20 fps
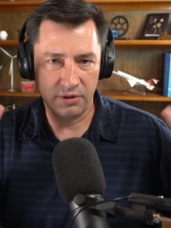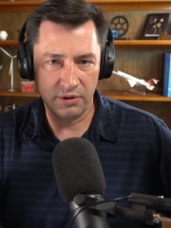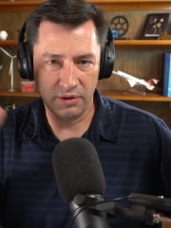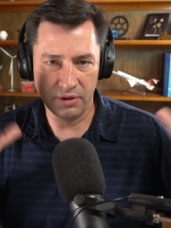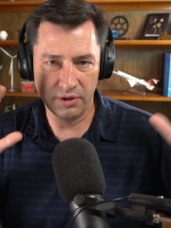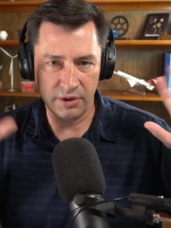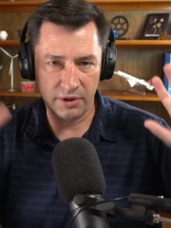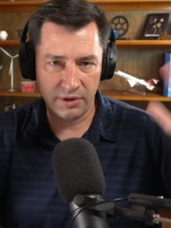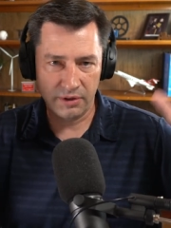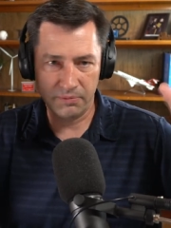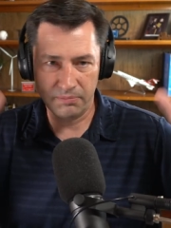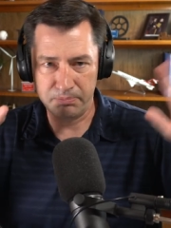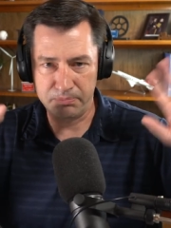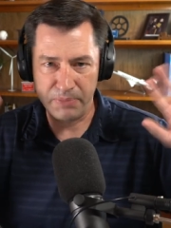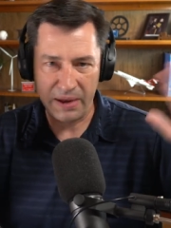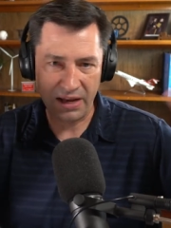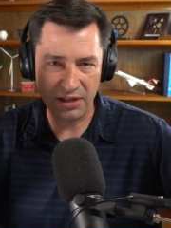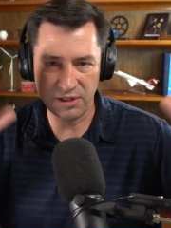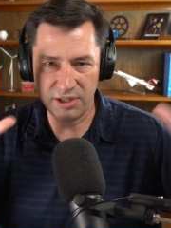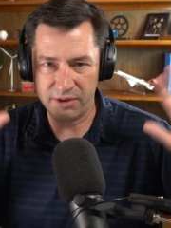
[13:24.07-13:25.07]
uh,
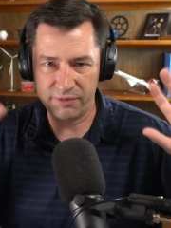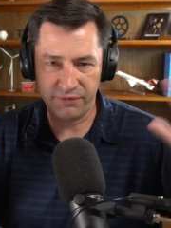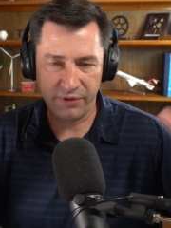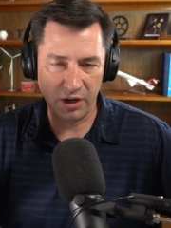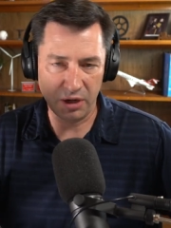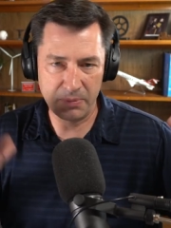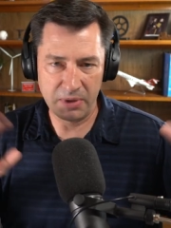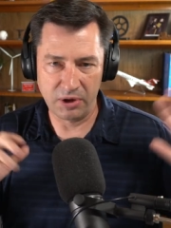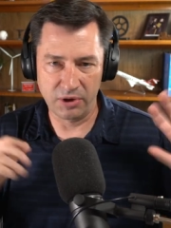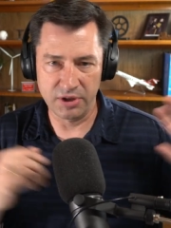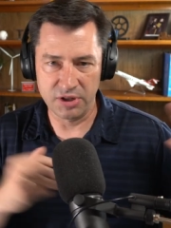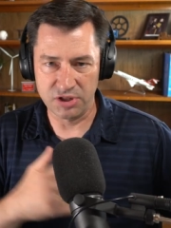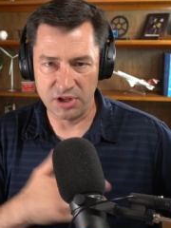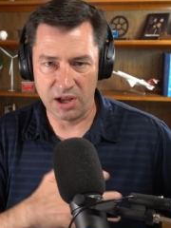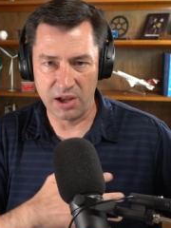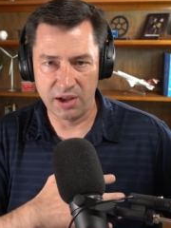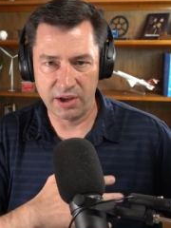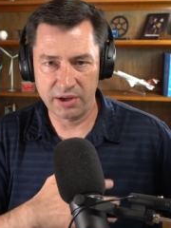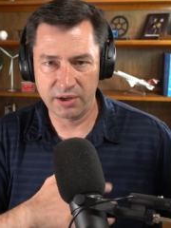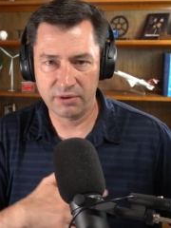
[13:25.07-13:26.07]
basic fundamental
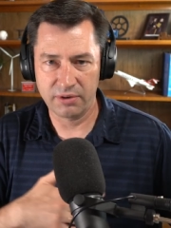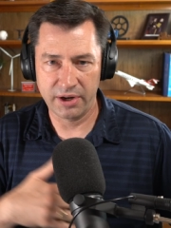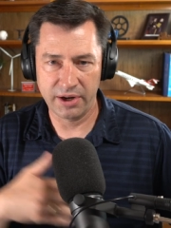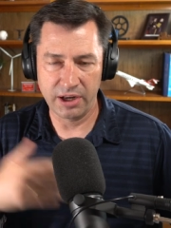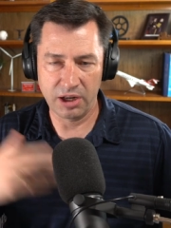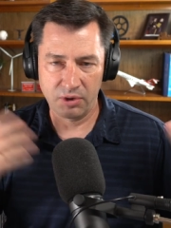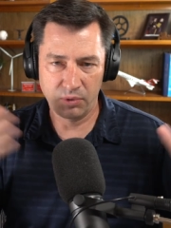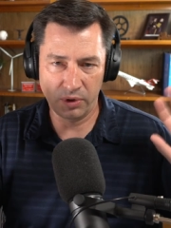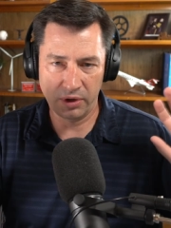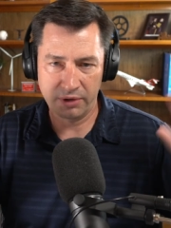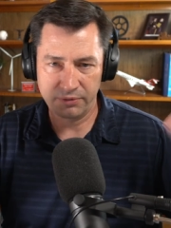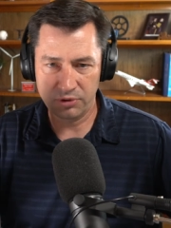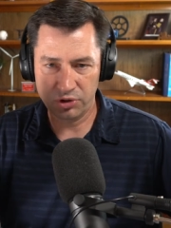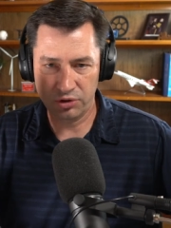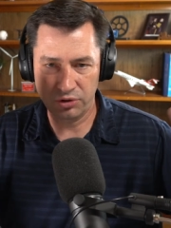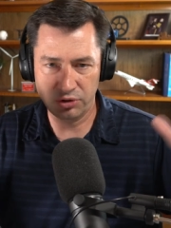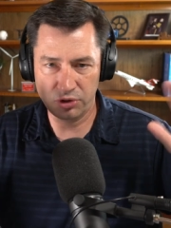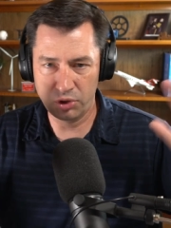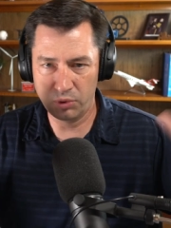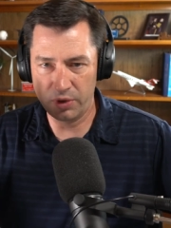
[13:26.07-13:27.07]
design, right? You want a
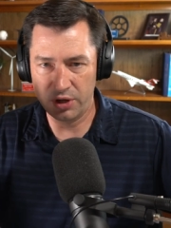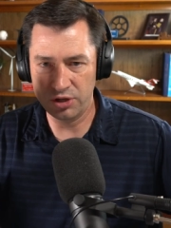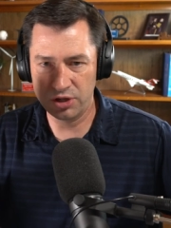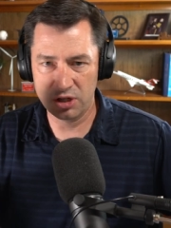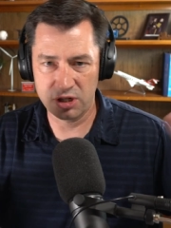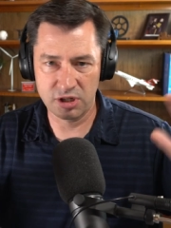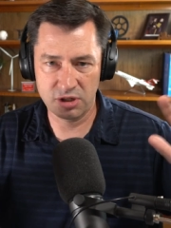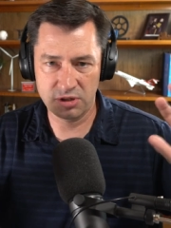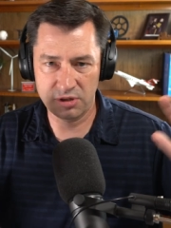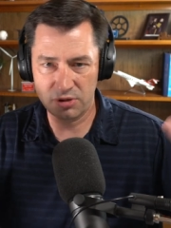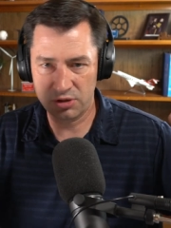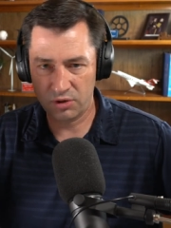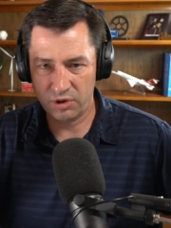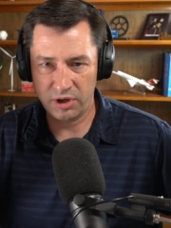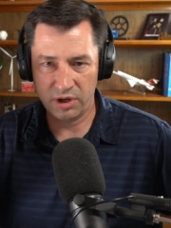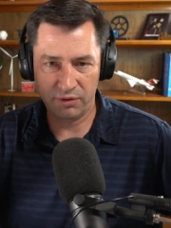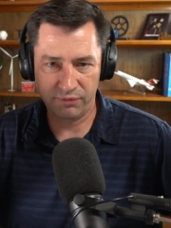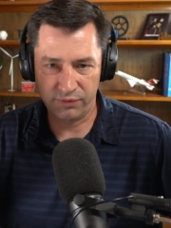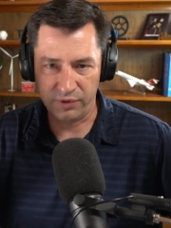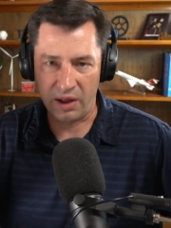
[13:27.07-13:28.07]
t- two engines so
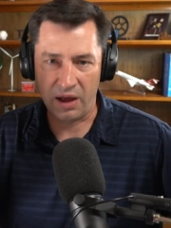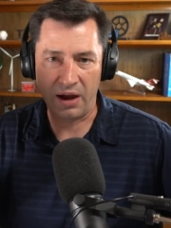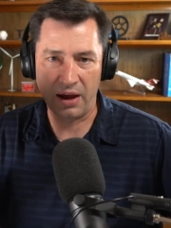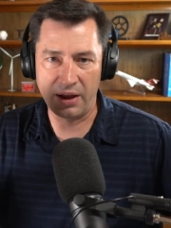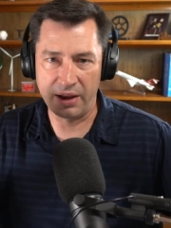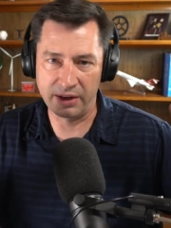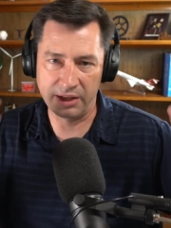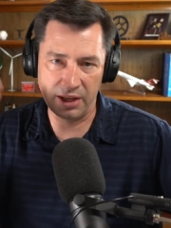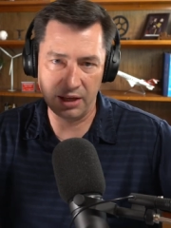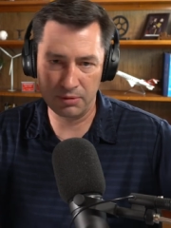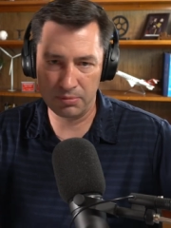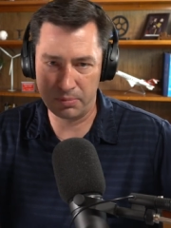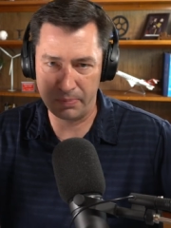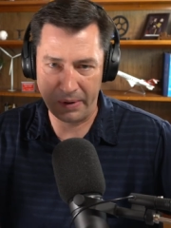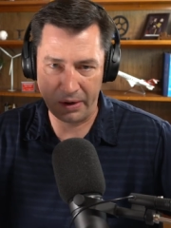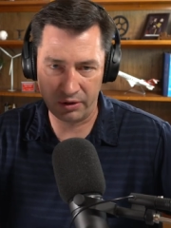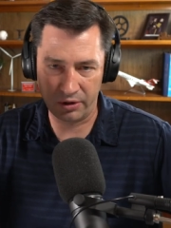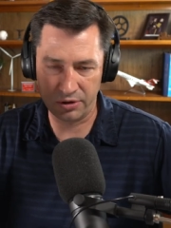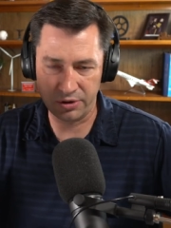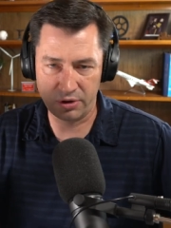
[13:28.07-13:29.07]
you can fly and keep the
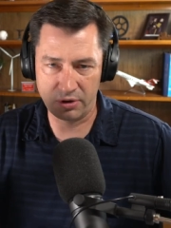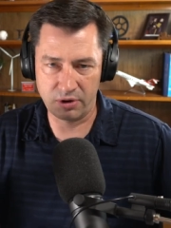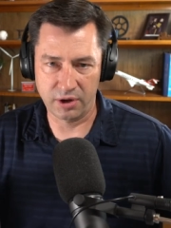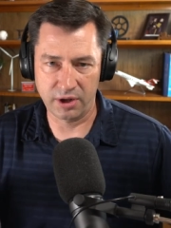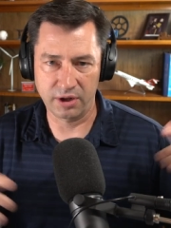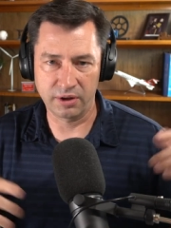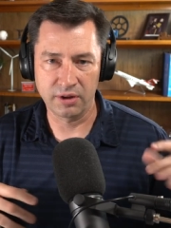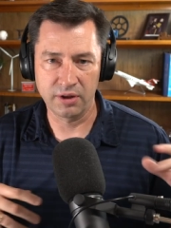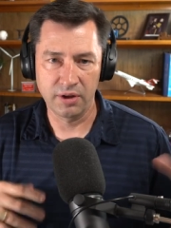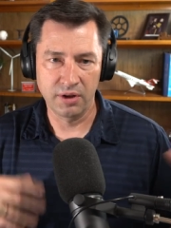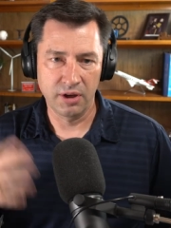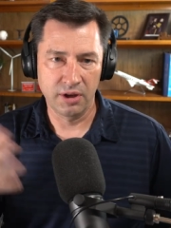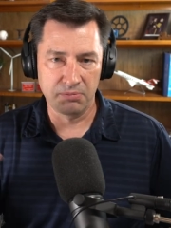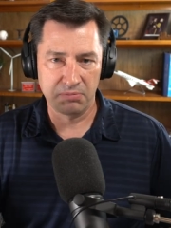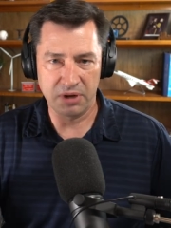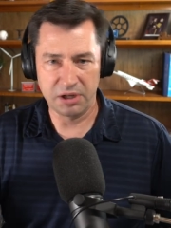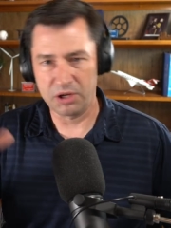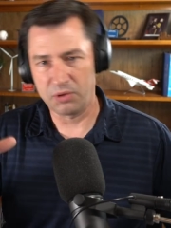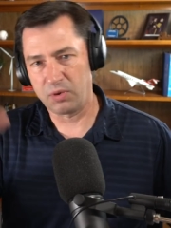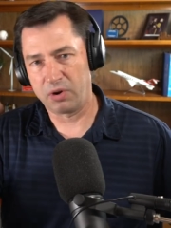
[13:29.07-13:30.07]
propeller turning,
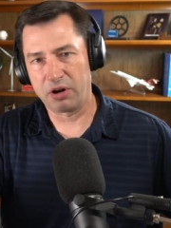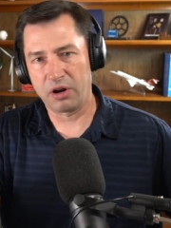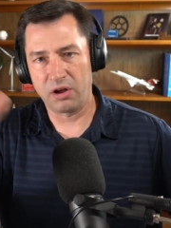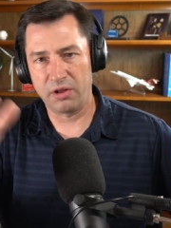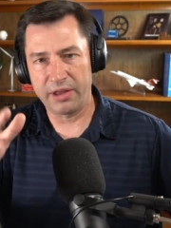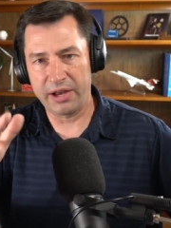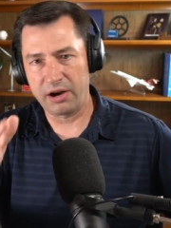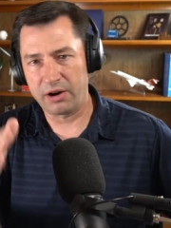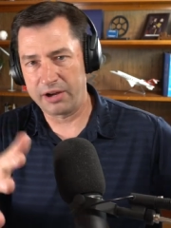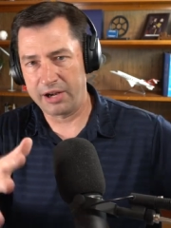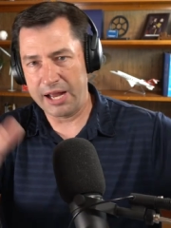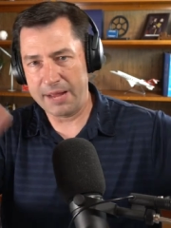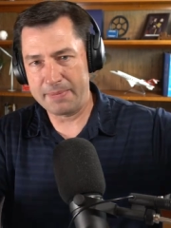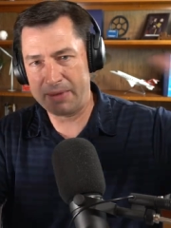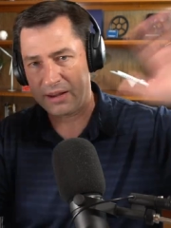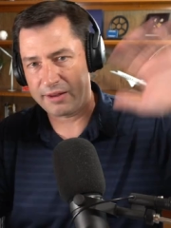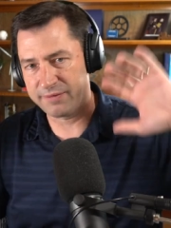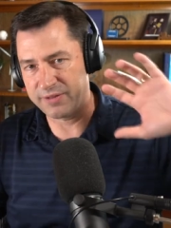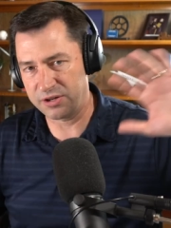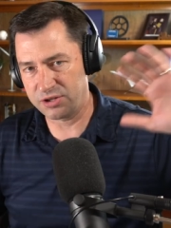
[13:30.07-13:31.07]
but you want all the
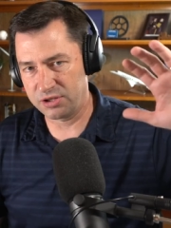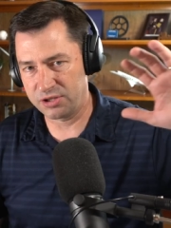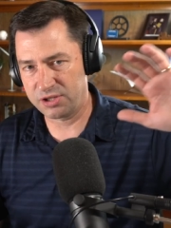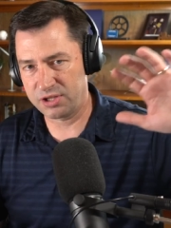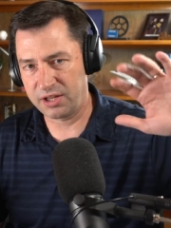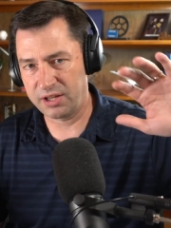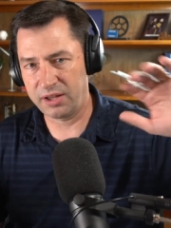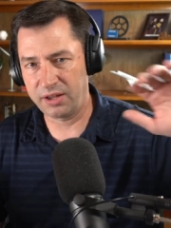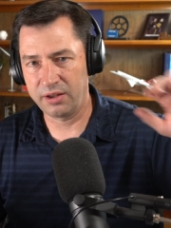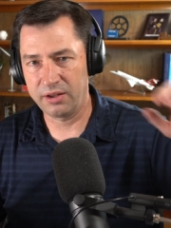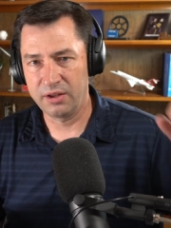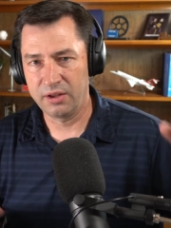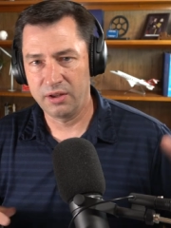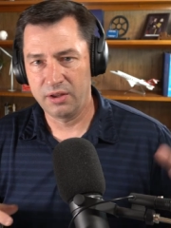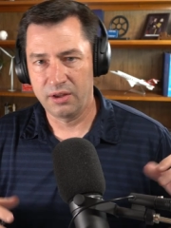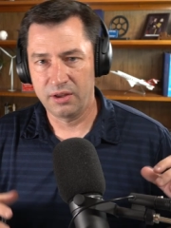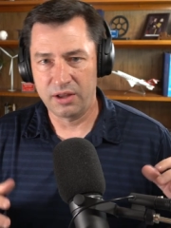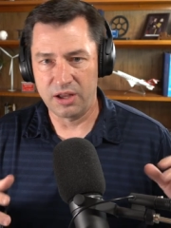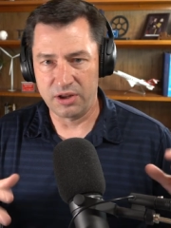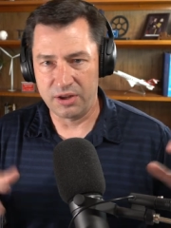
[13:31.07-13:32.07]
aerodynamic efficiency
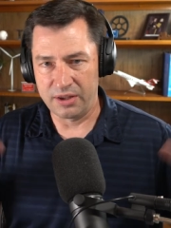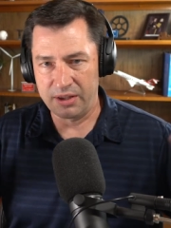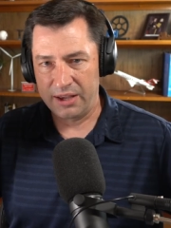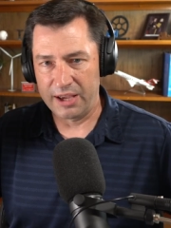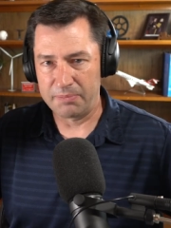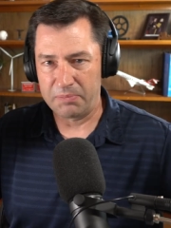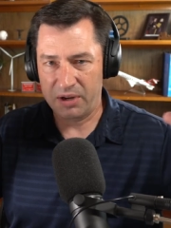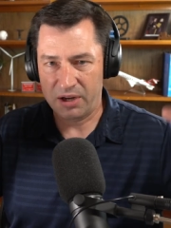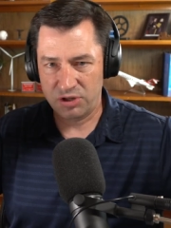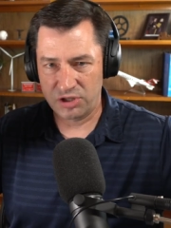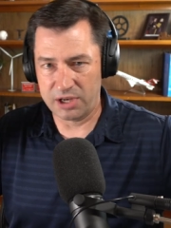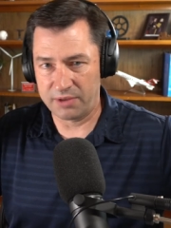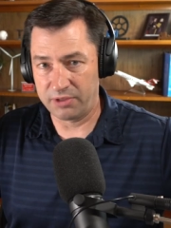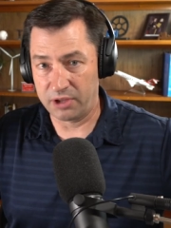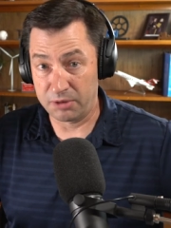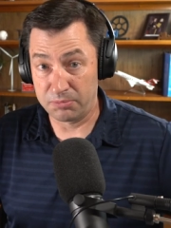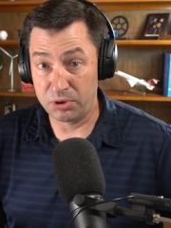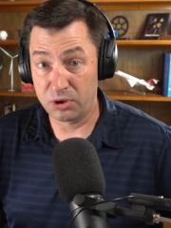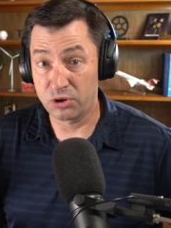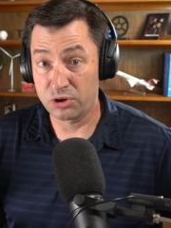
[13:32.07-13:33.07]
that you can get because you have the
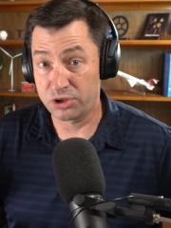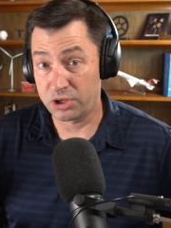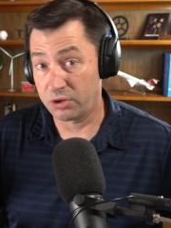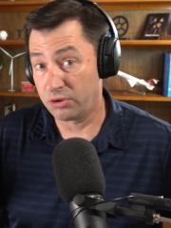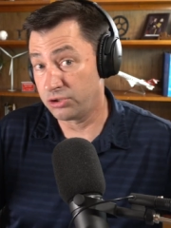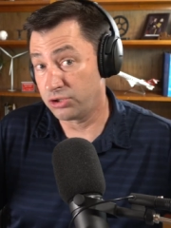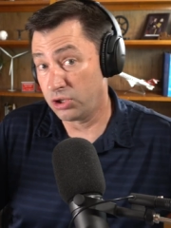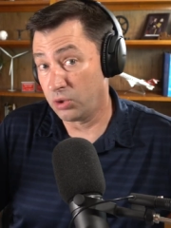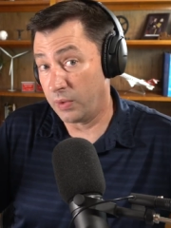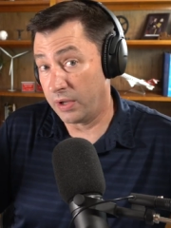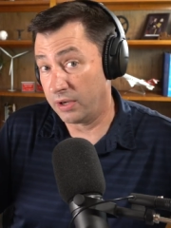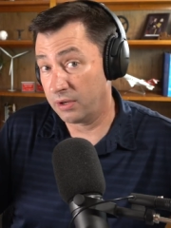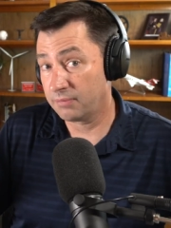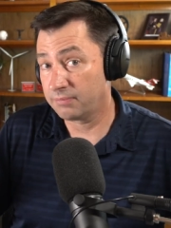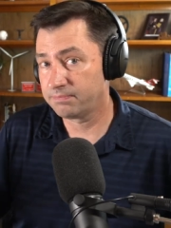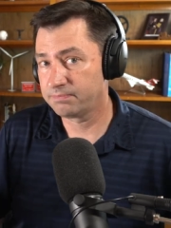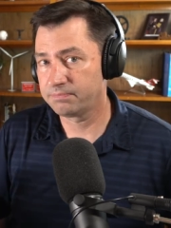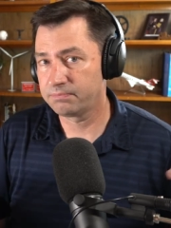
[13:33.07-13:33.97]
computers to go do it.